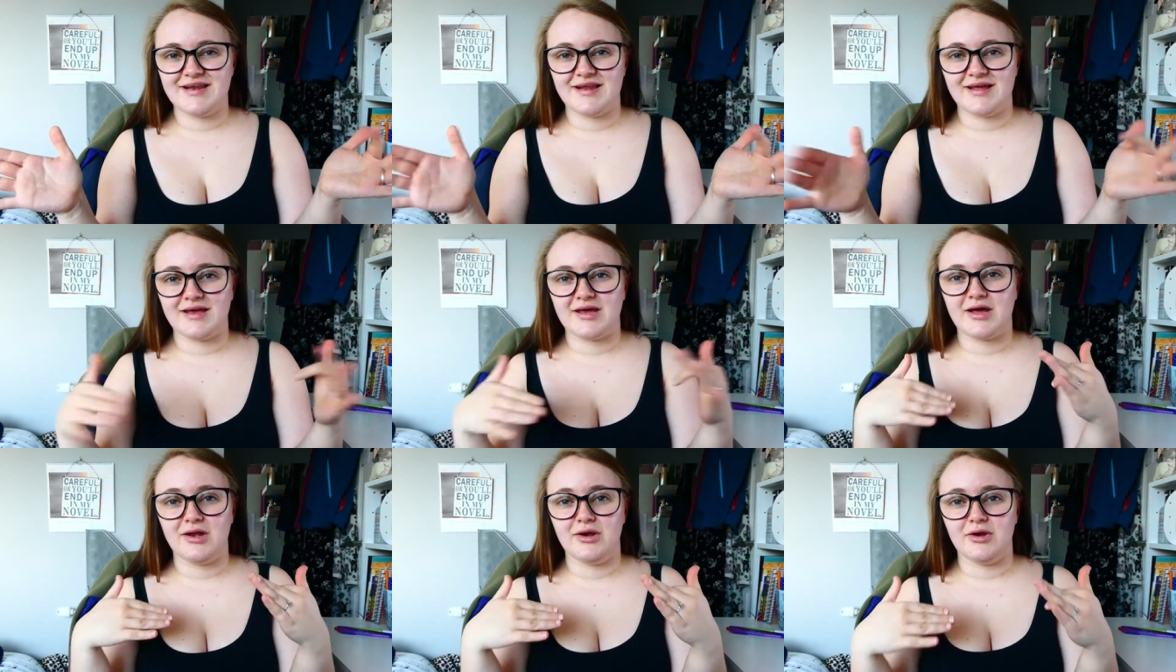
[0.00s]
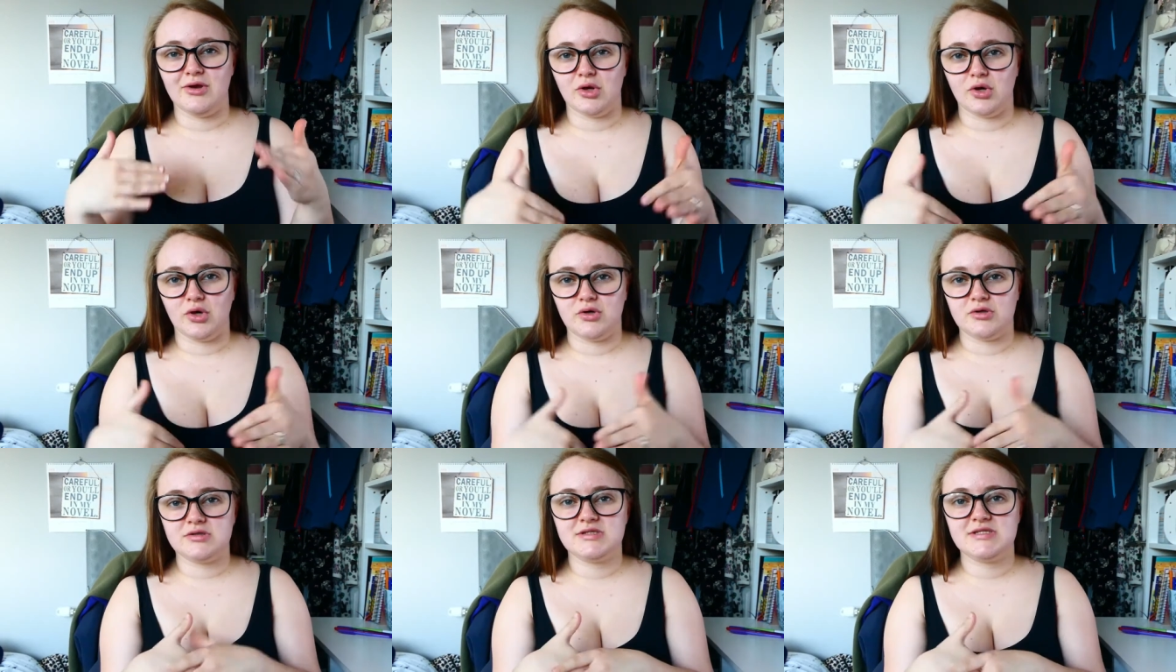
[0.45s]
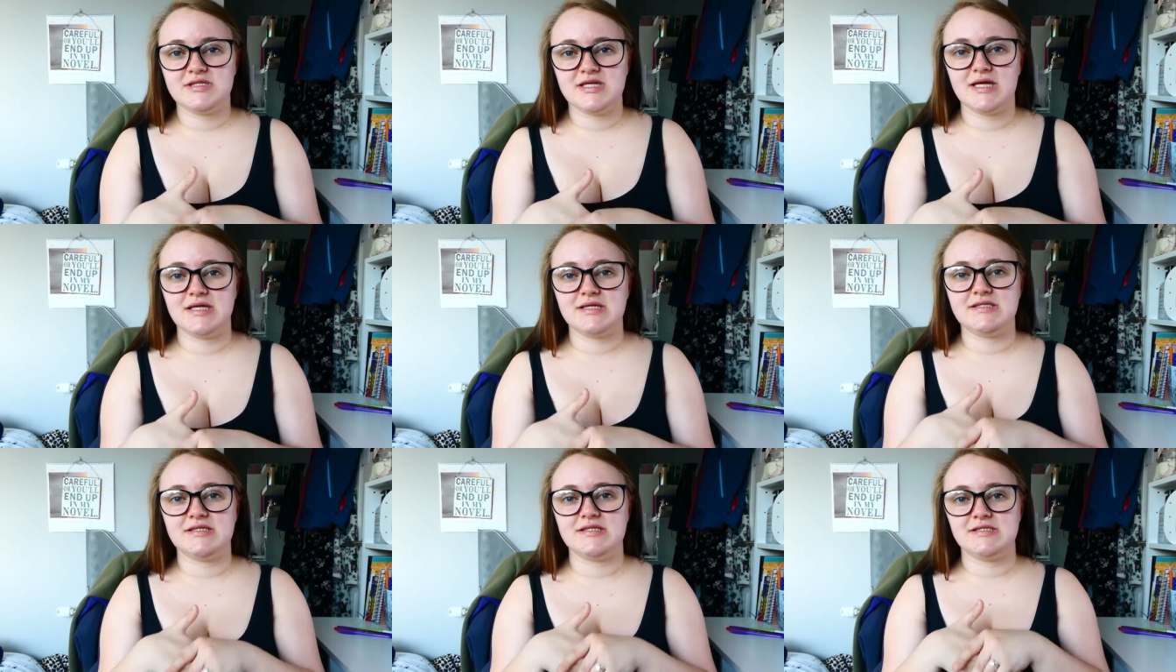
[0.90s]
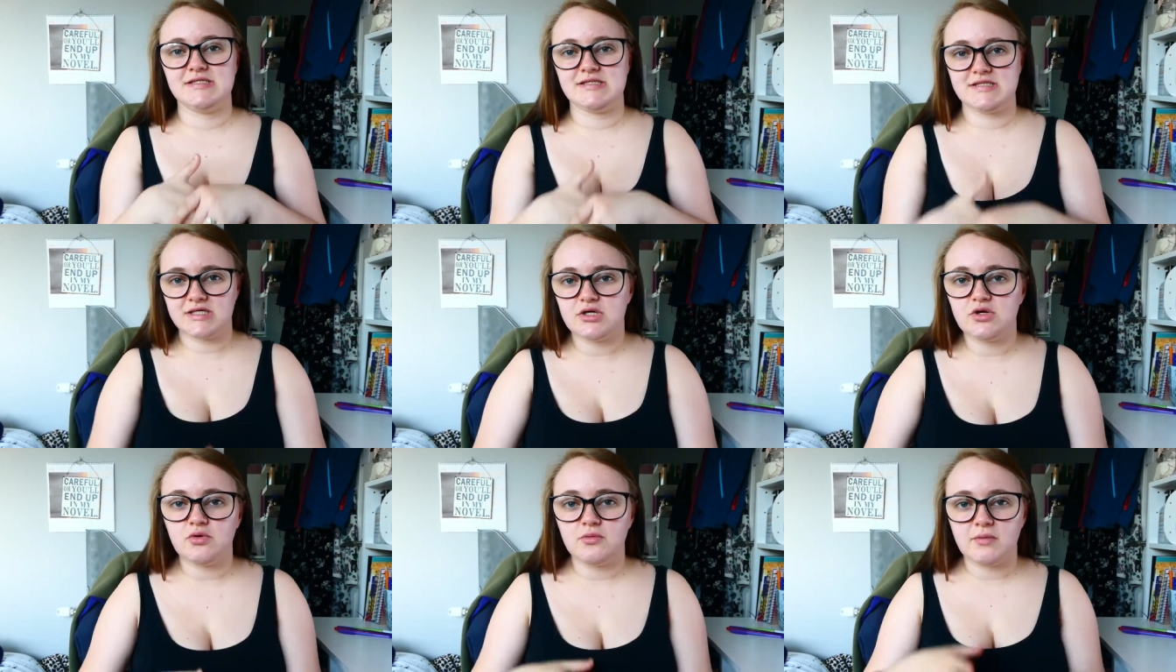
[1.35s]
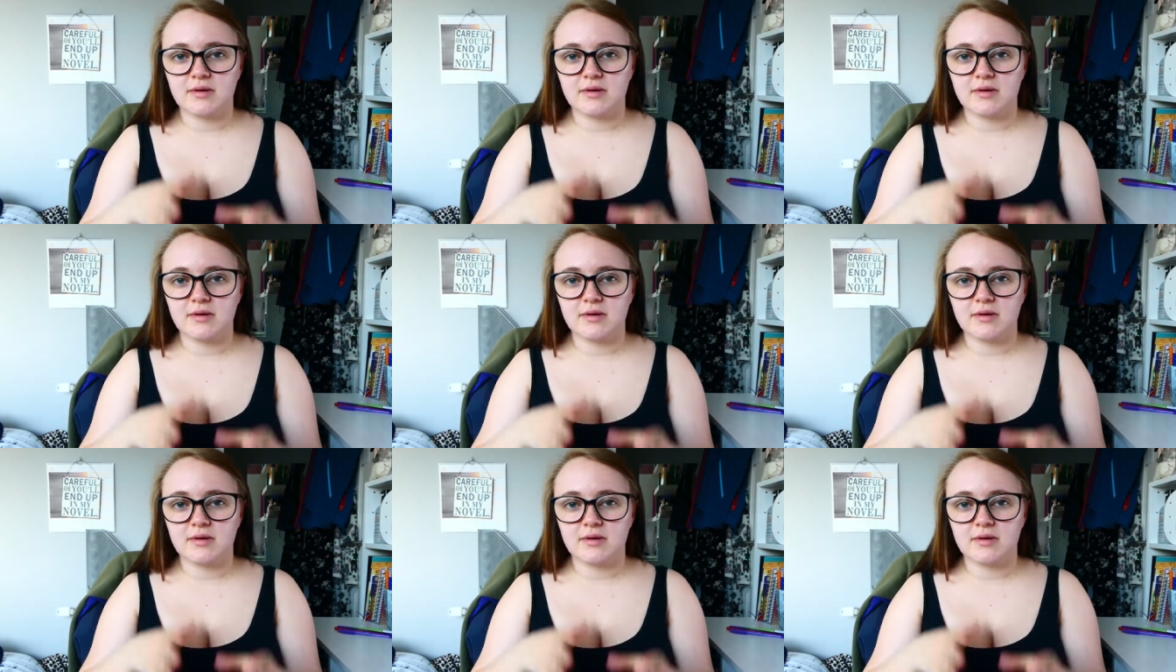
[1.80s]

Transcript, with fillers: like a lot to deal